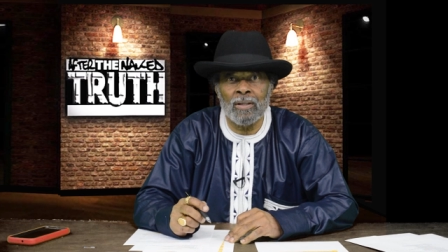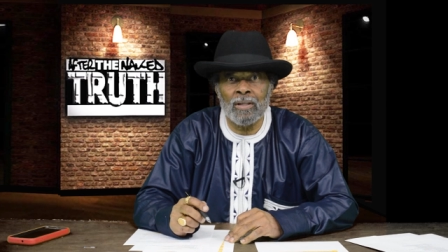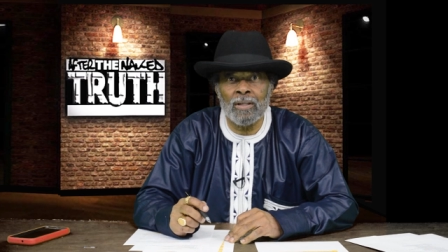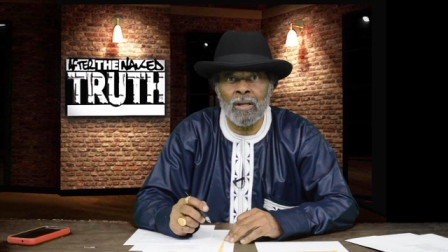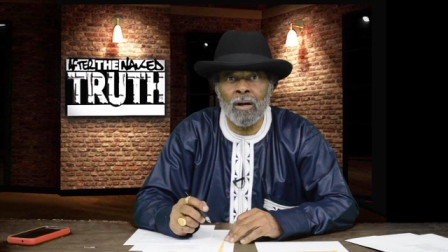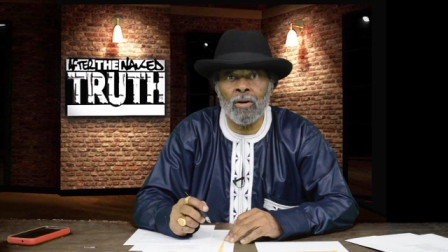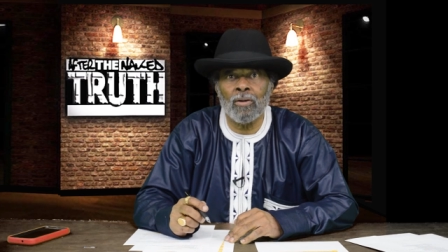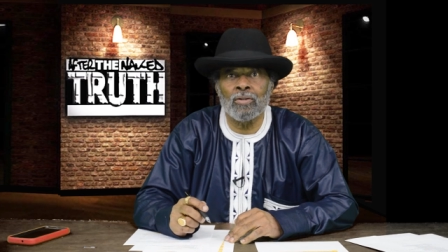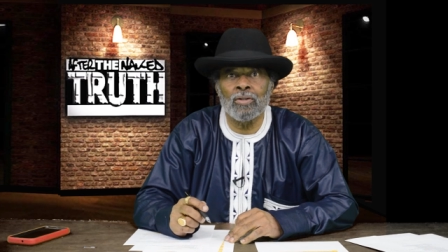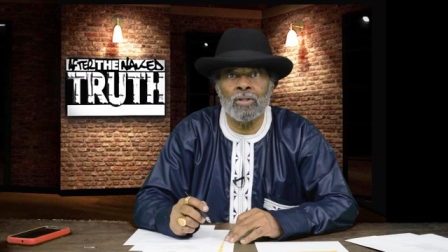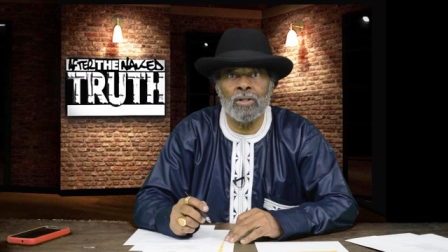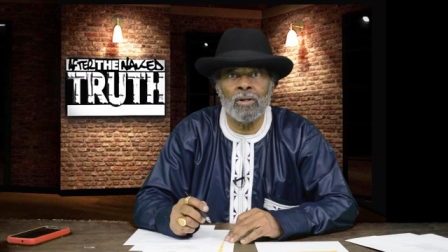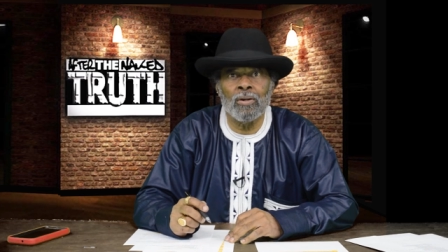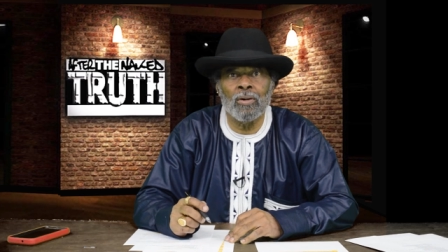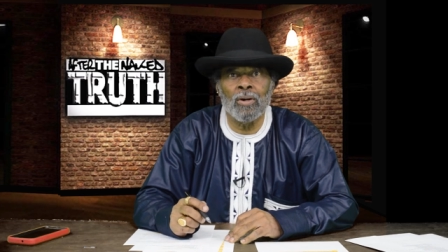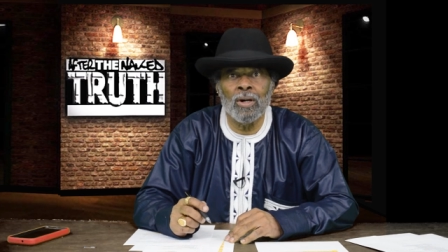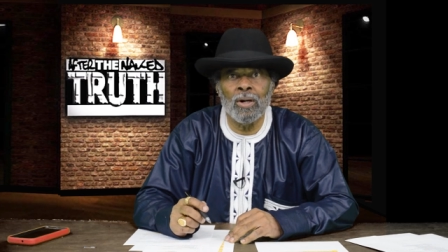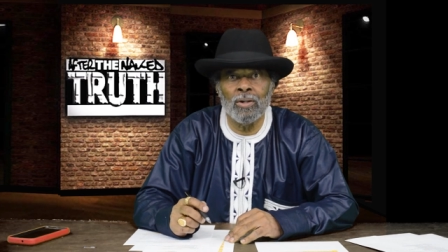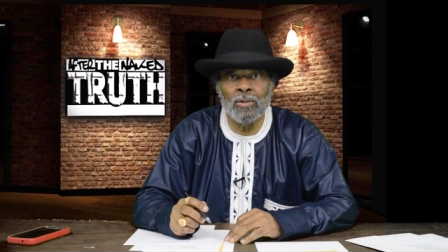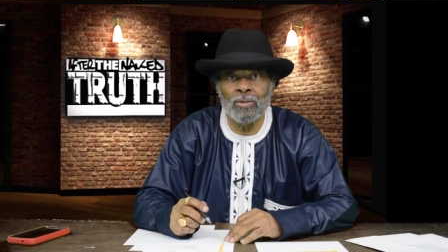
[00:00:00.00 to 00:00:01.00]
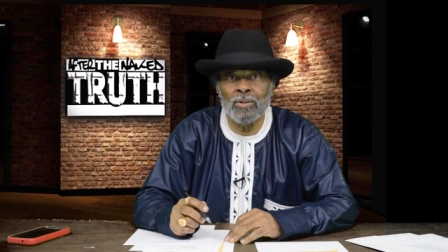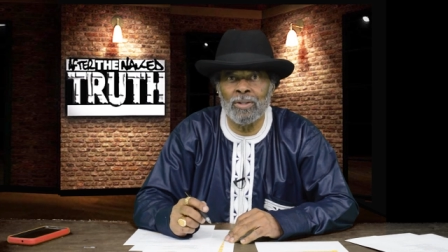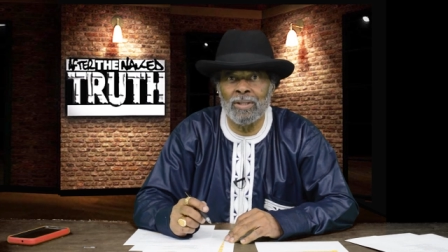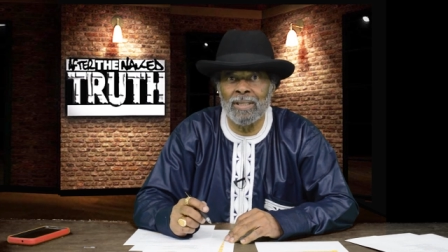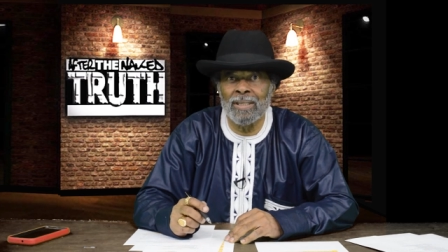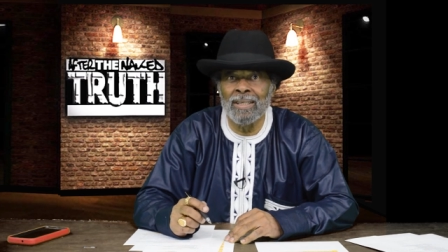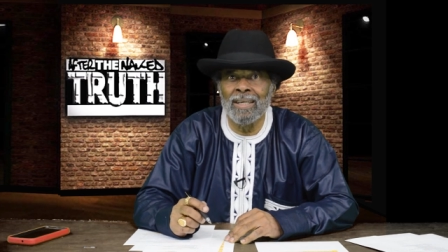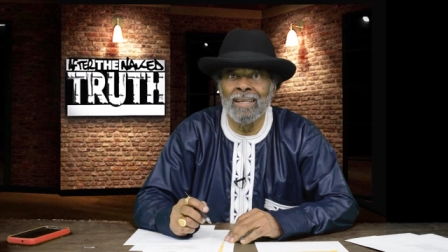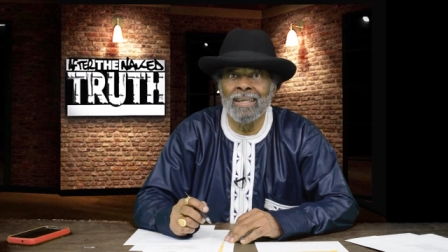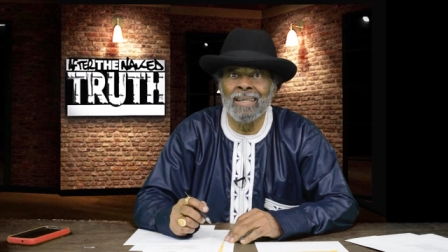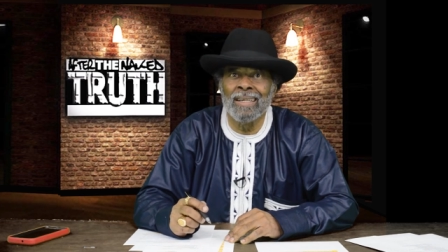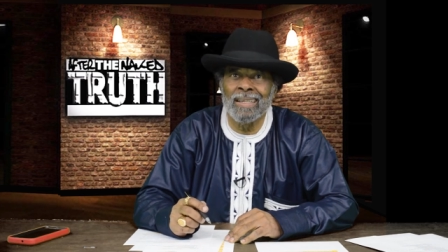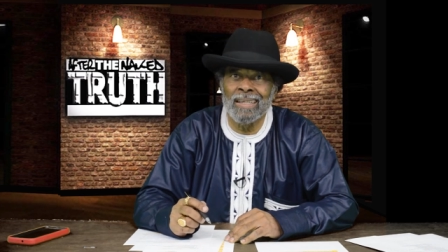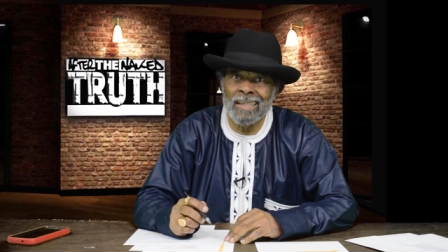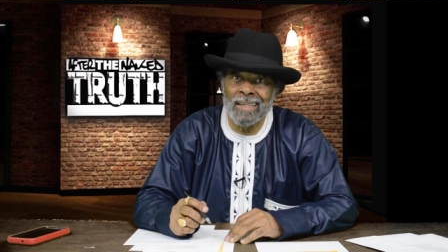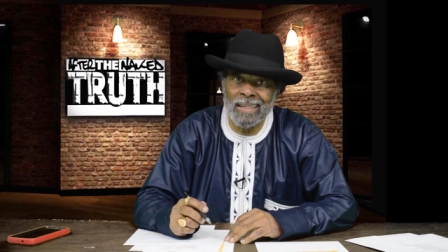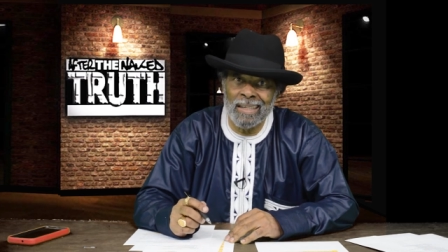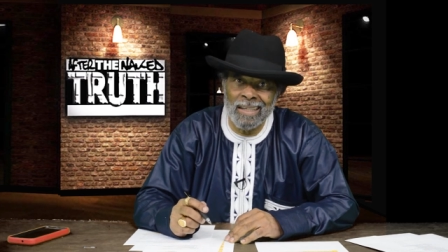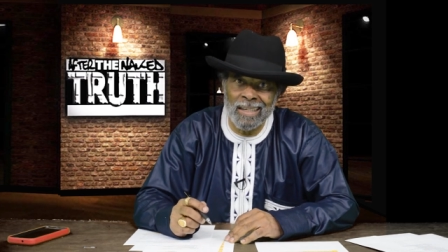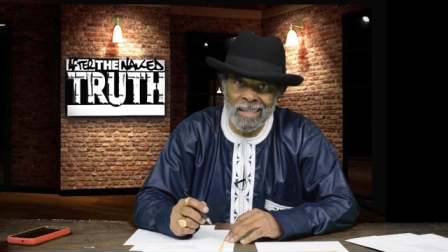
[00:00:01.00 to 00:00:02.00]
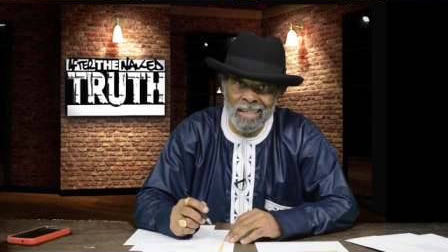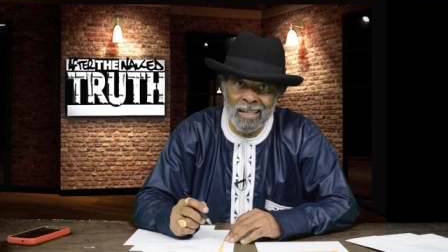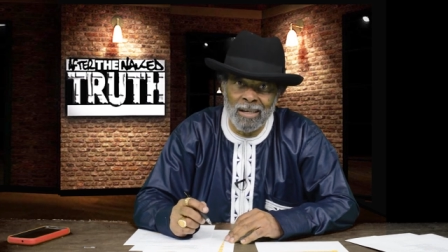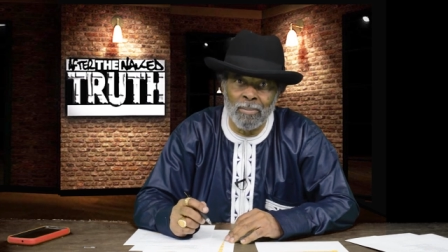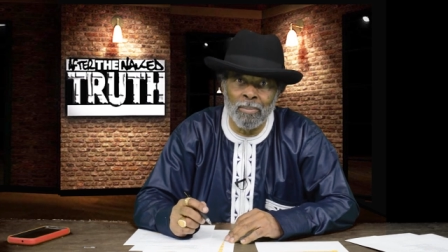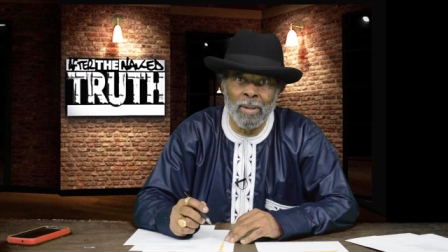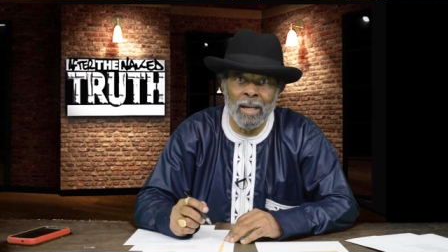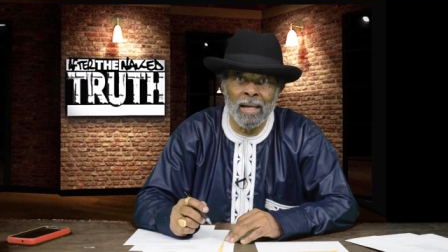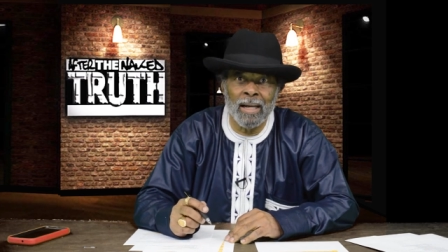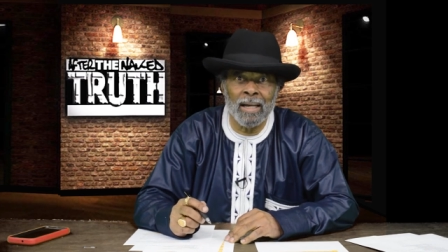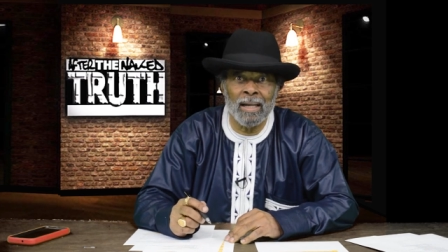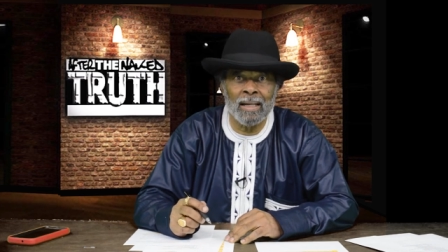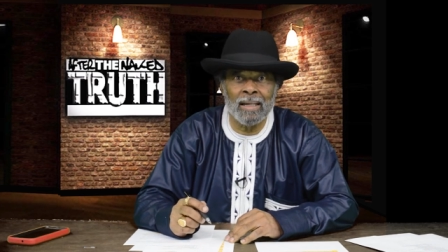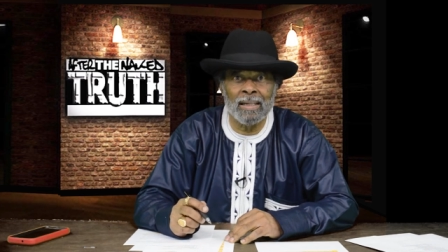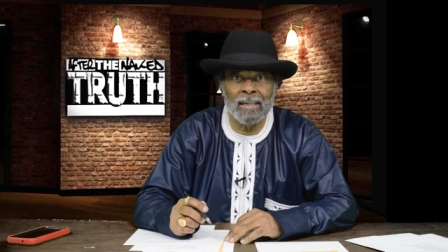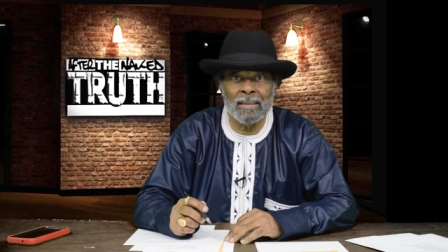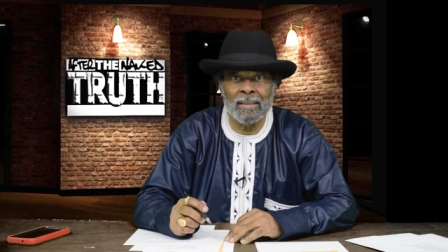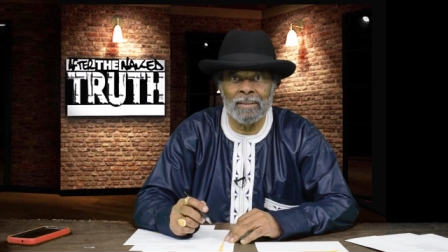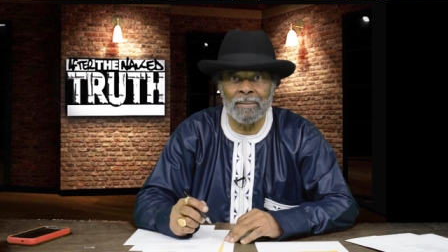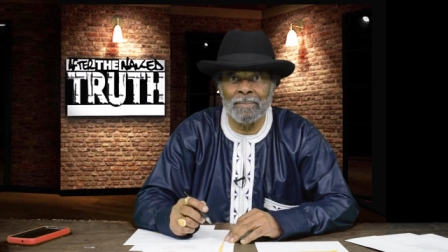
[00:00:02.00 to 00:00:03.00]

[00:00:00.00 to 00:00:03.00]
talk show host in America.